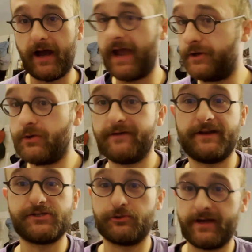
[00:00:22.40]
do have an
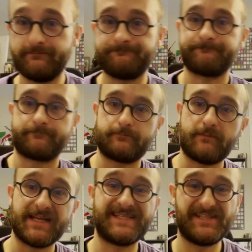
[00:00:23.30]
Instagram,
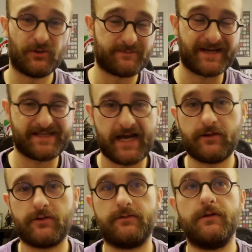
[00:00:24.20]
Stills by
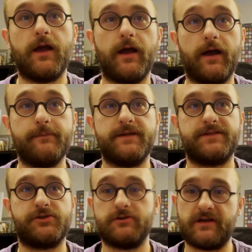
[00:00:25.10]
Tyler. It
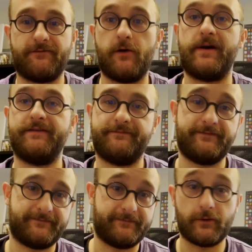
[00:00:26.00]
shows off all my
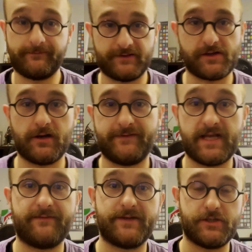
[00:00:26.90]
film photography
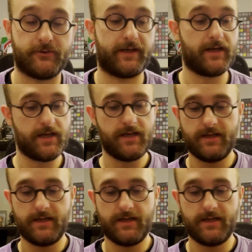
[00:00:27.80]
that I've been doing.